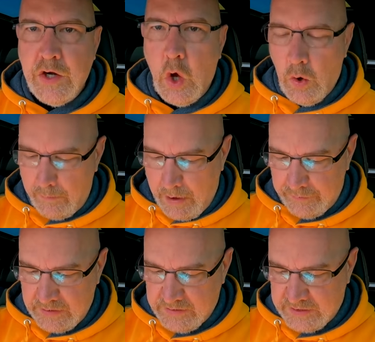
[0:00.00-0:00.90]
know about
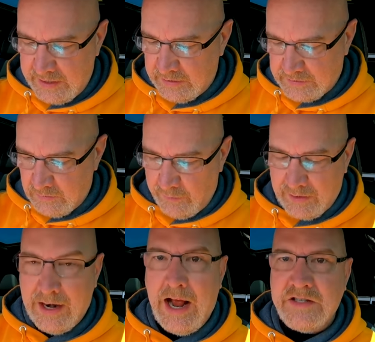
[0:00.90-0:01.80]
these things over the
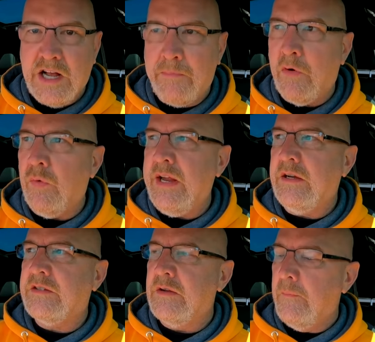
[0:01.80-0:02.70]
last couple
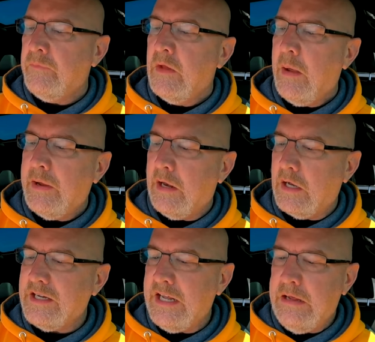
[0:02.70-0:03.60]
weeks. I mean,
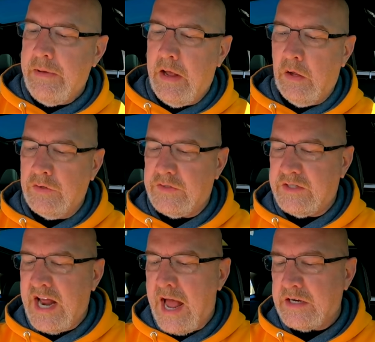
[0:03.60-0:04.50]
lots of emails,
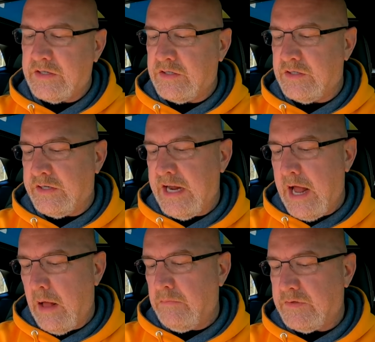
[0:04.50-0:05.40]
texts,
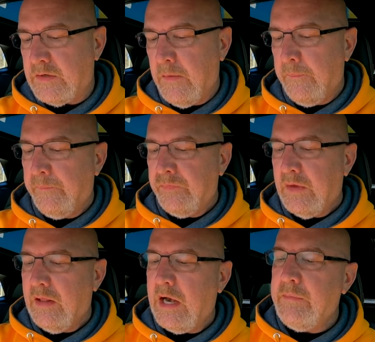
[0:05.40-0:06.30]
DMs,
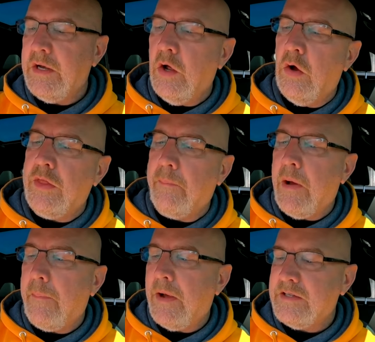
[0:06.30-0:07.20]
letting me know that
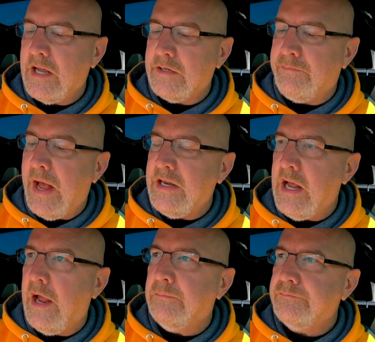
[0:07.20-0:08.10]
Popeyes has
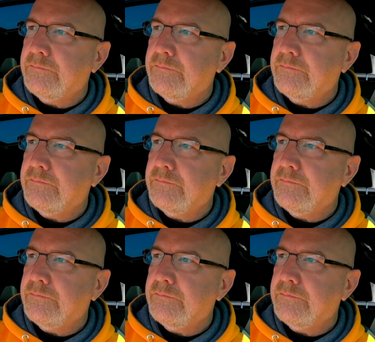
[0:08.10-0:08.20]
beignet.